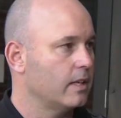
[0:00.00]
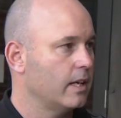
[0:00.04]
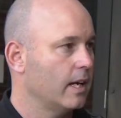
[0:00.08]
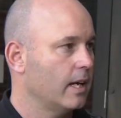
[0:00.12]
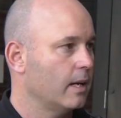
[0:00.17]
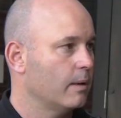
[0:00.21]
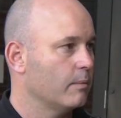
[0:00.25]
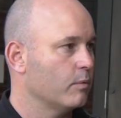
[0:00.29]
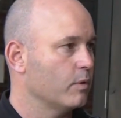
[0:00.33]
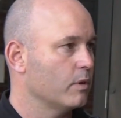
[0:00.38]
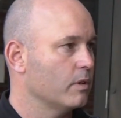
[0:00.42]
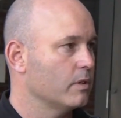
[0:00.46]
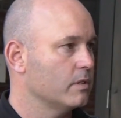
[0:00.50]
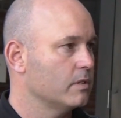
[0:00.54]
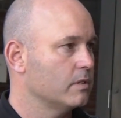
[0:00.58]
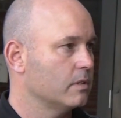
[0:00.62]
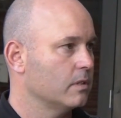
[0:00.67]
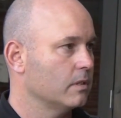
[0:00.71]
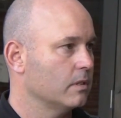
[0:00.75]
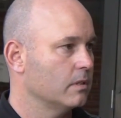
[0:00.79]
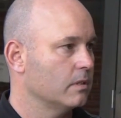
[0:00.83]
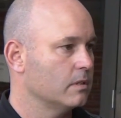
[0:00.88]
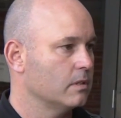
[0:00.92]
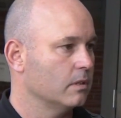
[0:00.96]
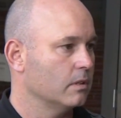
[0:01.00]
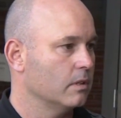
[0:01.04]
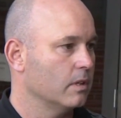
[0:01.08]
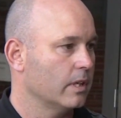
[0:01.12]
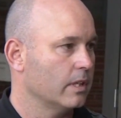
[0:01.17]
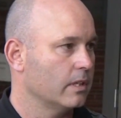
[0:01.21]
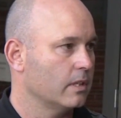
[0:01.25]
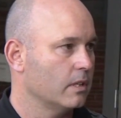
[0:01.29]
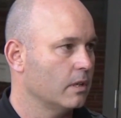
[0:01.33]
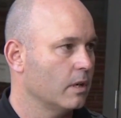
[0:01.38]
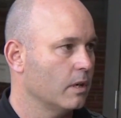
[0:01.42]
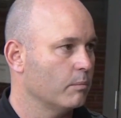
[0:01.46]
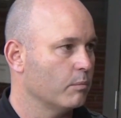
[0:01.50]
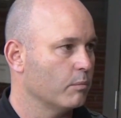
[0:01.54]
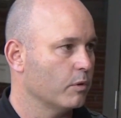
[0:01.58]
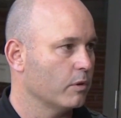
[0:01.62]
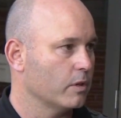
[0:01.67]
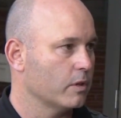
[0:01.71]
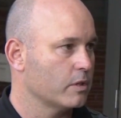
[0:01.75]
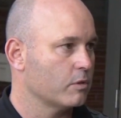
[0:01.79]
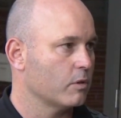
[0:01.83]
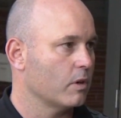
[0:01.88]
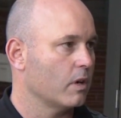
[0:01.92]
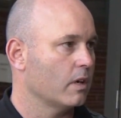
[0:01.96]
cameras to, to, look at the
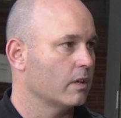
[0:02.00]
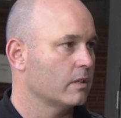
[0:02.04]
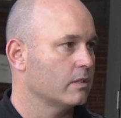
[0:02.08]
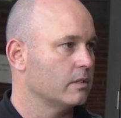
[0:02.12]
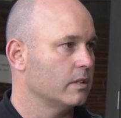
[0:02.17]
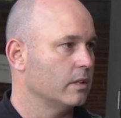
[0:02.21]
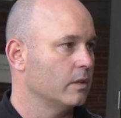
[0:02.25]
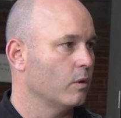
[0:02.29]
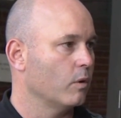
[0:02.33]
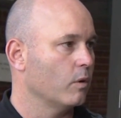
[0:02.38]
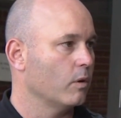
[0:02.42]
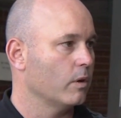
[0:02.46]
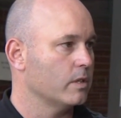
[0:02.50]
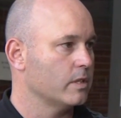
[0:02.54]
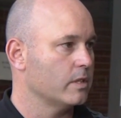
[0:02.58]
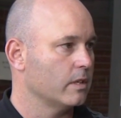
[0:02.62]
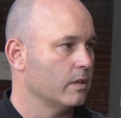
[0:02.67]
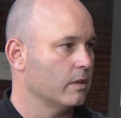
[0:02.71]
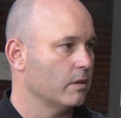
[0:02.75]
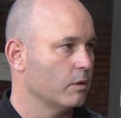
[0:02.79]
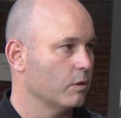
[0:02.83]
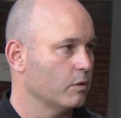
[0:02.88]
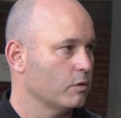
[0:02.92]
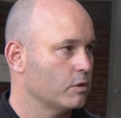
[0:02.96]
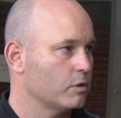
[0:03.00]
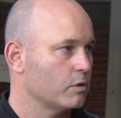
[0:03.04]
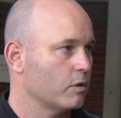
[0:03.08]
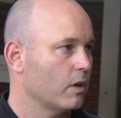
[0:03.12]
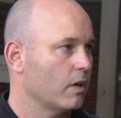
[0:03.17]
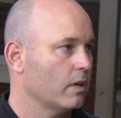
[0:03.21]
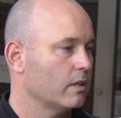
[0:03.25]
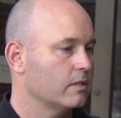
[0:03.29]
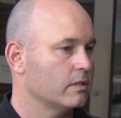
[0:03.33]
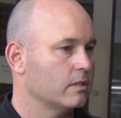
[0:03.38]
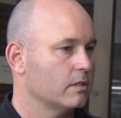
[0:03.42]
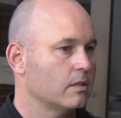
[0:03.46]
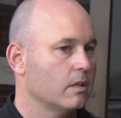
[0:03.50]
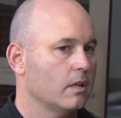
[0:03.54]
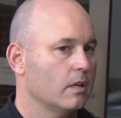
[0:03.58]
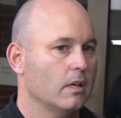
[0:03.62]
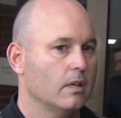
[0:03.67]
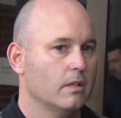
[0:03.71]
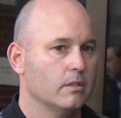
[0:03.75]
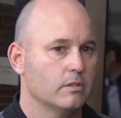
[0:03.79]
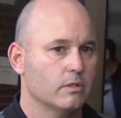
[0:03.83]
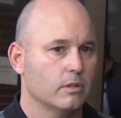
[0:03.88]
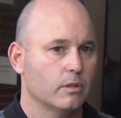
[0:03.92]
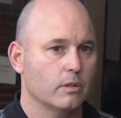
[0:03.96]
number of trucks, the origin of those trucks.
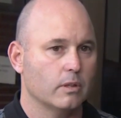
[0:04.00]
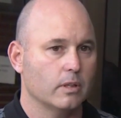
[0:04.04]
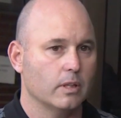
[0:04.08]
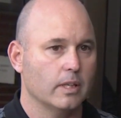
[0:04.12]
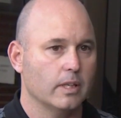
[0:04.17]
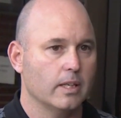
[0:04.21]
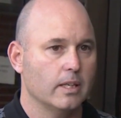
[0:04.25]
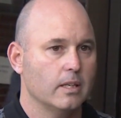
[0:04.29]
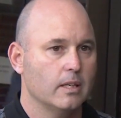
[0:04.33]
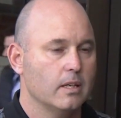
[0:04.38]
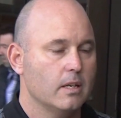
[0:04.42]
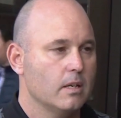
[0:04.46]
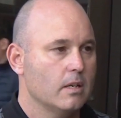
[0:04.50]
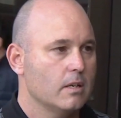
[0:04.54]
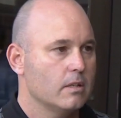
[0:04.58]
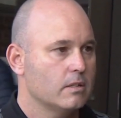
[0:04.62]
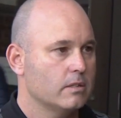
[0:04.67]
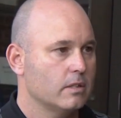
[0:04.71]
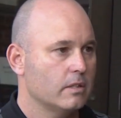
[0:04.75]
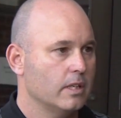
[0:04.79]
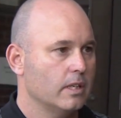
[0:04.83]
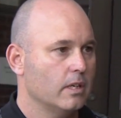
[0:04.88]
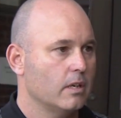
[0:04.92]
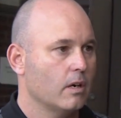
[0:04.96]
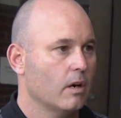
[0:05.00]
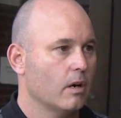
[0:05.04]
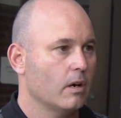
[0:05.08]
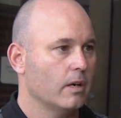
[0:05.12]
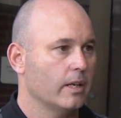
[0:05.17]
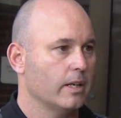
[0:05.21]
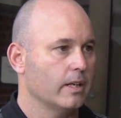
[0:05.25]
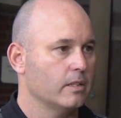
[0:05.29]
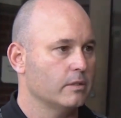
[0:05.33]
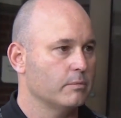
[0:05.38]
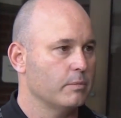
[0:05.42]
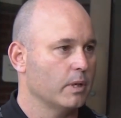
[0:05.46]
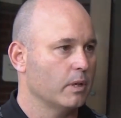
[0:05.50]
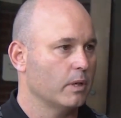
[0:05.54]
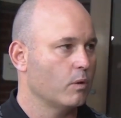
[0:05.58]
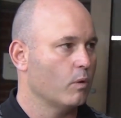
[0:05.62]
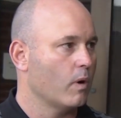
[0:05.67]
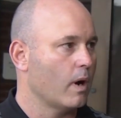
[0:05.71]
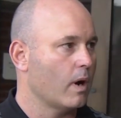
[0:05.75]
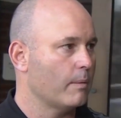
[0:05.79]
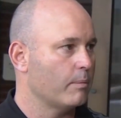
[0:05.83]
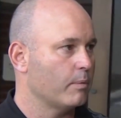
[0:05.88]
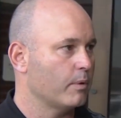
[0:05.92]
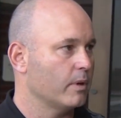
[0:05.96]
Uh, certainly, city carting has been
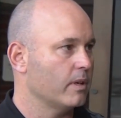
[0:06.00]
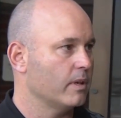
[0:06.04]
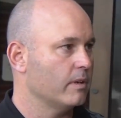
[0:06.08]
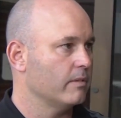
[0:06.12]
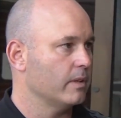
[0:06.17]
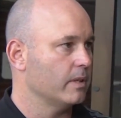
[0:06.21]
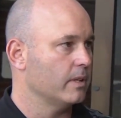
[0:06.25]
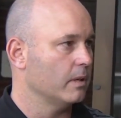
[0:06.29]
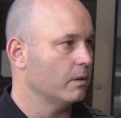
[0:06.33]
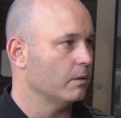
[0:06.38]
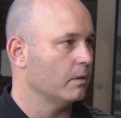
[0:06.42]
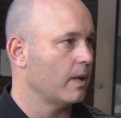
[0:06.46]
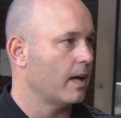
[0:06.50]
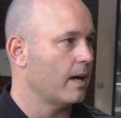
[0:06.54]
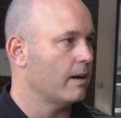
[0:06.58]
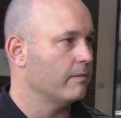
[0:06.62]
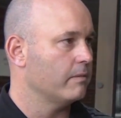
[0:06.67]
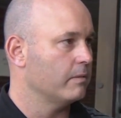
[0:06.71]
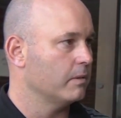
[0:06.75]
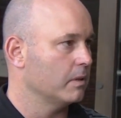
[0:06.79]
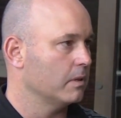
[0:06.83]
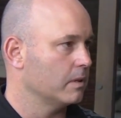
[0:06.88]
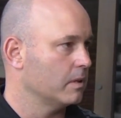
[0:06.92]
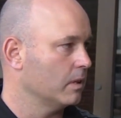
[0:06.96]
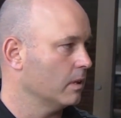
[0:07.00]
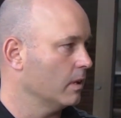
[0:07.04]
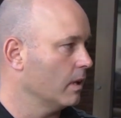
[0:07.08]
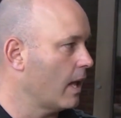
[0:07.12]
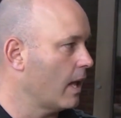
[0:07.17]
cooperative, and they'll have the